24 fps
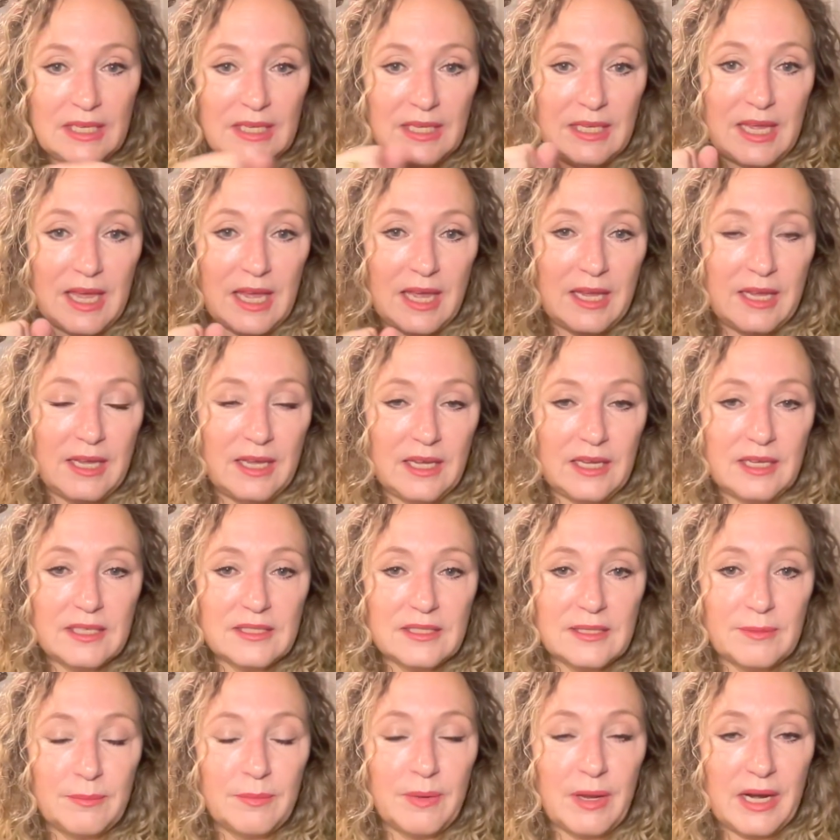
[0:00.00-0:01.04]
yank
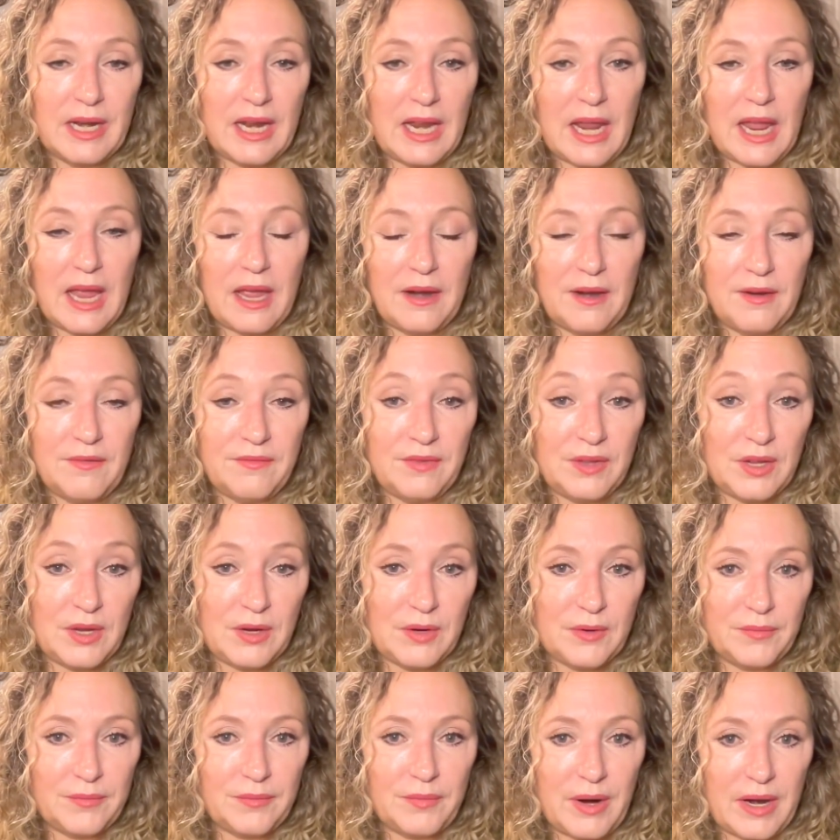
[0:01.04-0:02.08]
some money out of
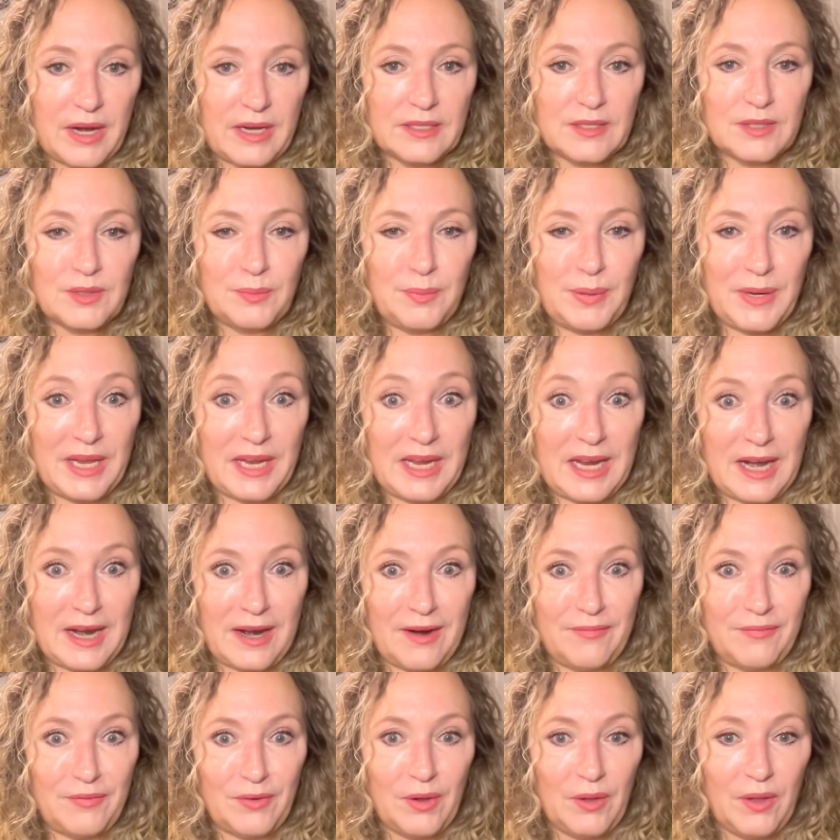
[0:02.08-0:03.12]
you, right? So be
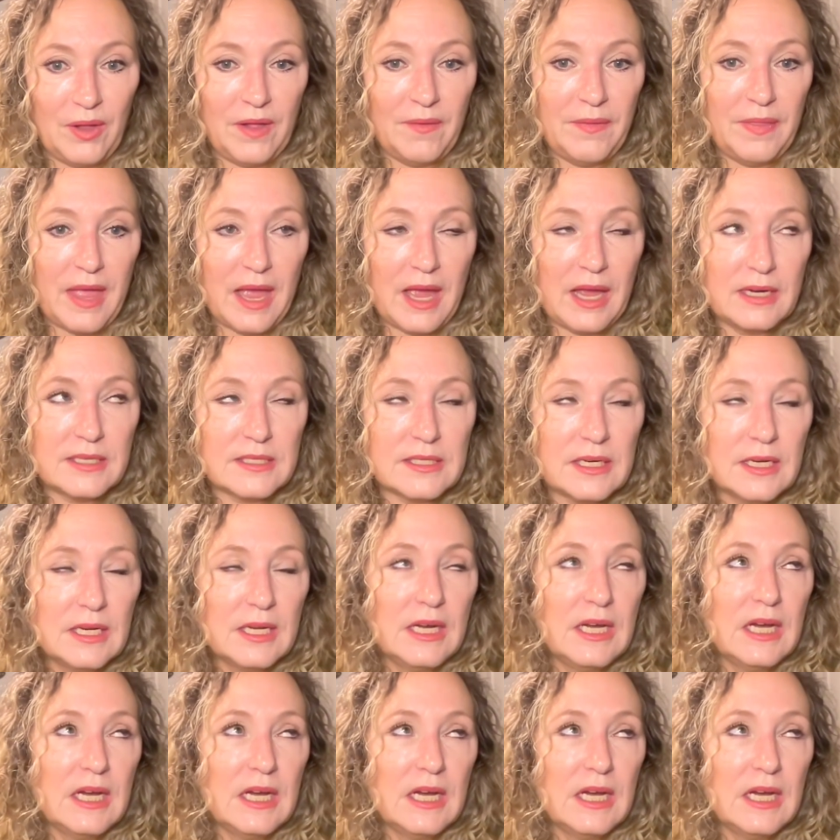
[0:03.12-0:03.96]
careful on that.